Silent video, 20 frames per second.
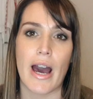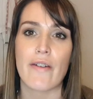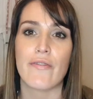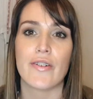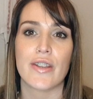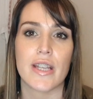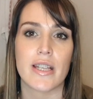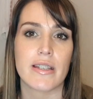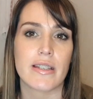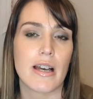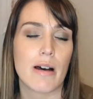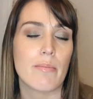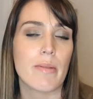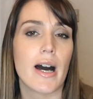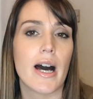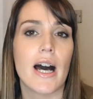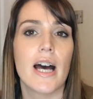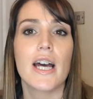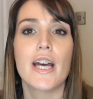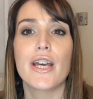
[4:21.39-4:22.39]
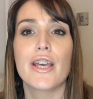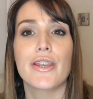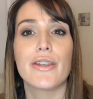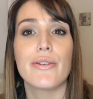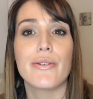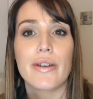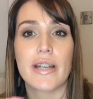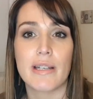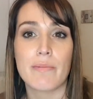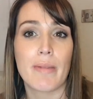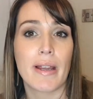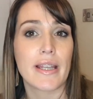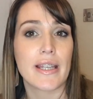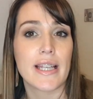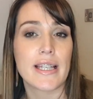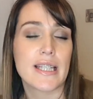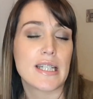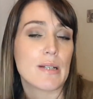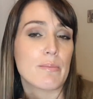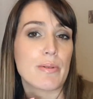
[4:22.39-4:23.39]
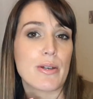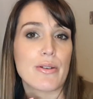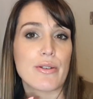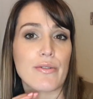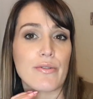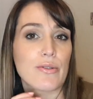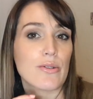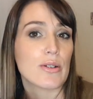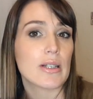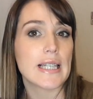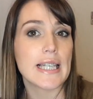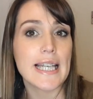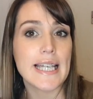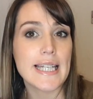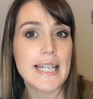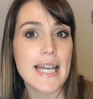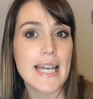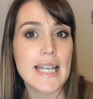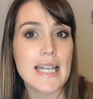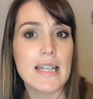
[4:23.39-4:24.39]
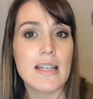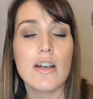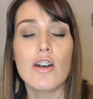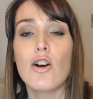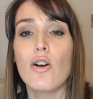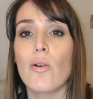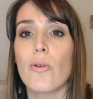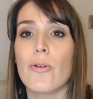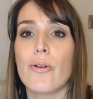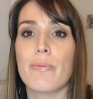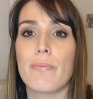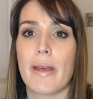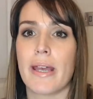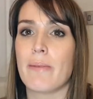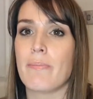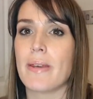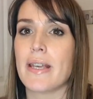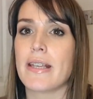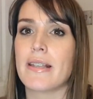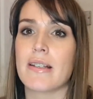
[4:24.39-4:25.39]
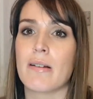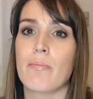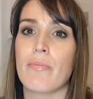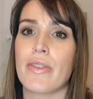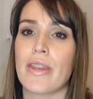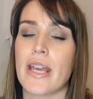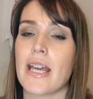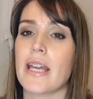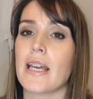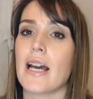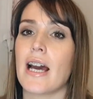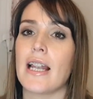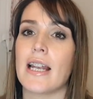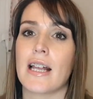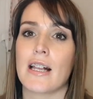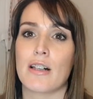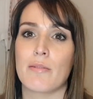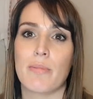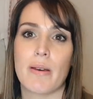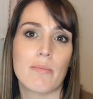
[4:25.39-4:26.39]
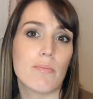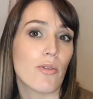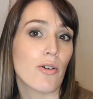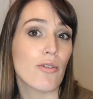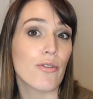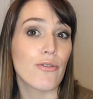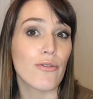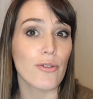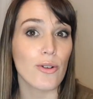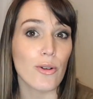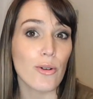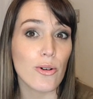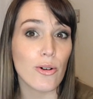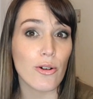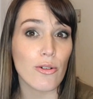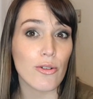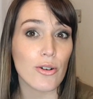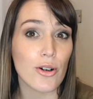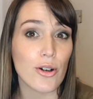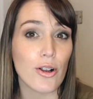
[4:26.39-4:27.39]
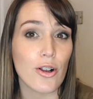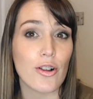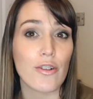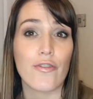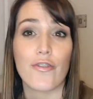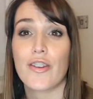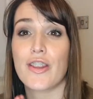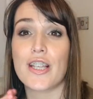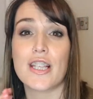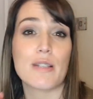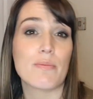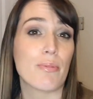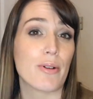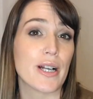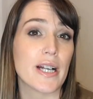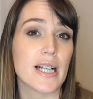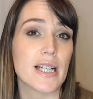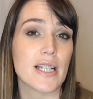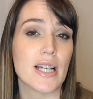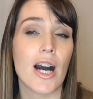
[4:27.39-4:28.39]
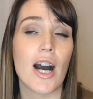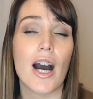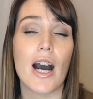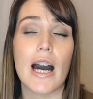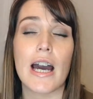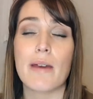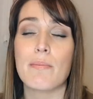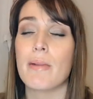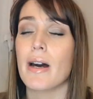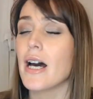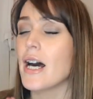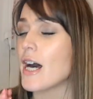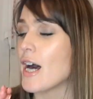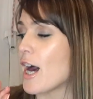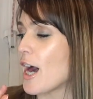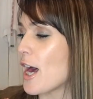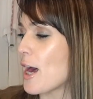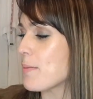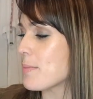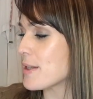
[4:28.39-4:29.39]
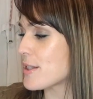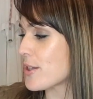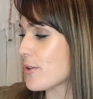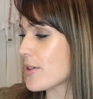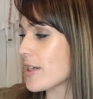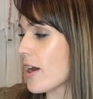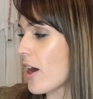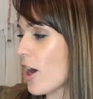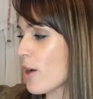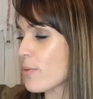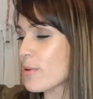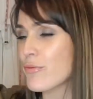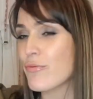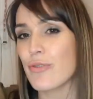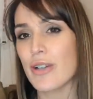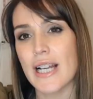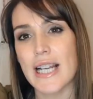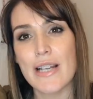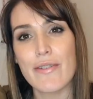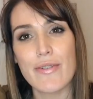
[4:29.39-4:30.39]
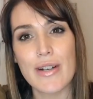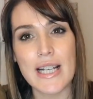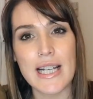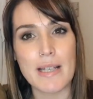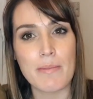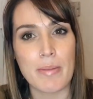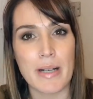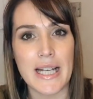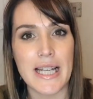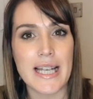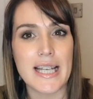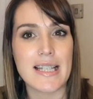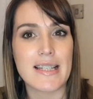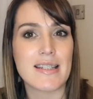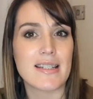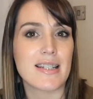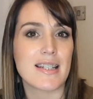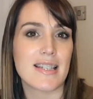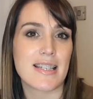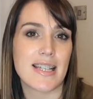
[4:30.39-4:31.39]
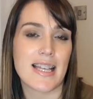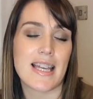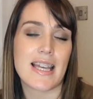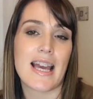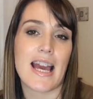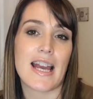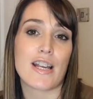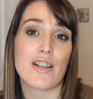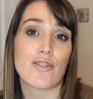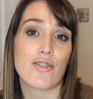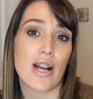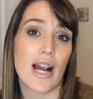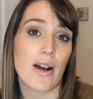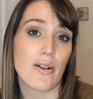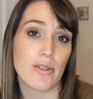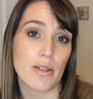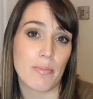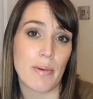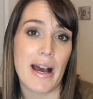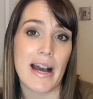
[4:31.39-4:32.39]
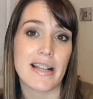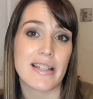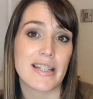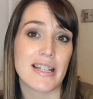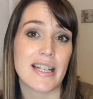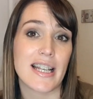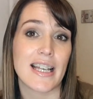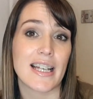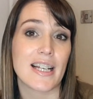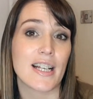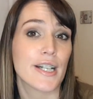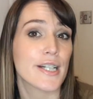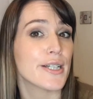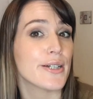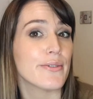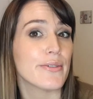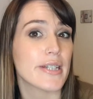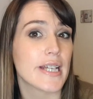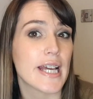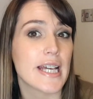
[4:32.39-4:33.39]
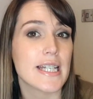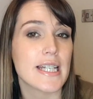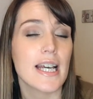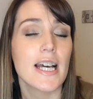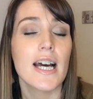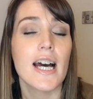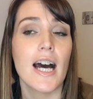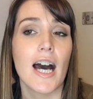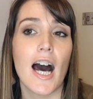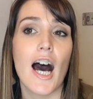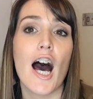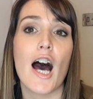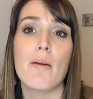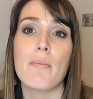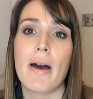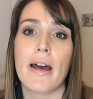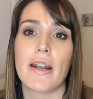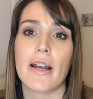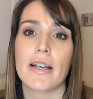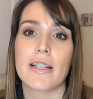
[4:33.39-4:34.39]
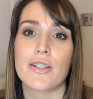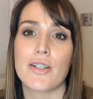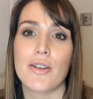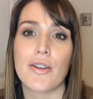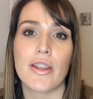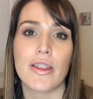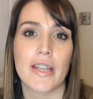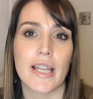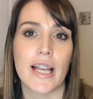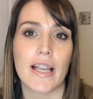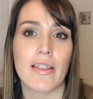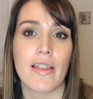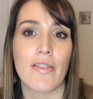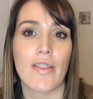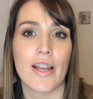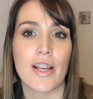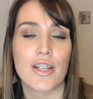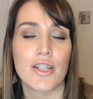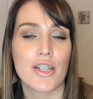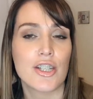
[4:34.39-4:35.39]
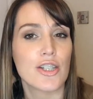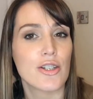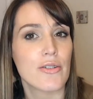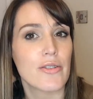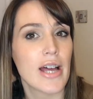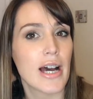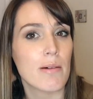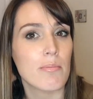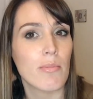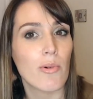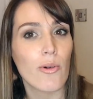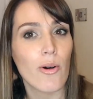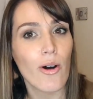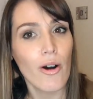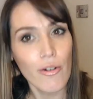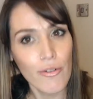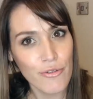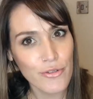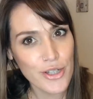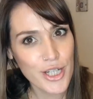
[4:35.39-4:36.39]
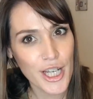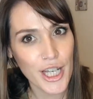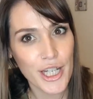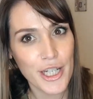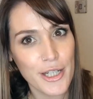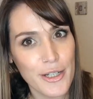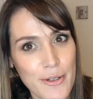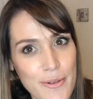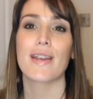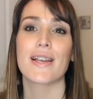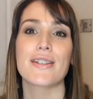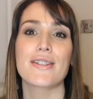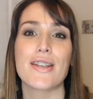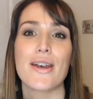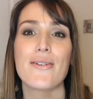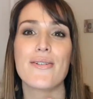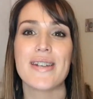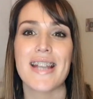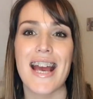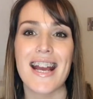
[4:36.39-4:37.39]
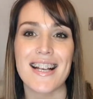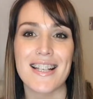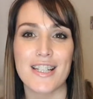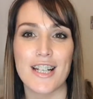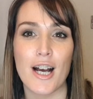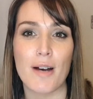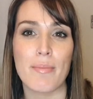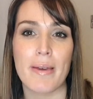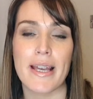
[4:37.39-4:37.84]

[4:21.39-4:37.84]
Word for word: for the summer. You could make these in a beautiful linen or maybe something a little bit more floral for the springtime. Um, so yeah, I was really, really pleased to see a trouser pattern included, um, and I do think that they should do that more often. So next up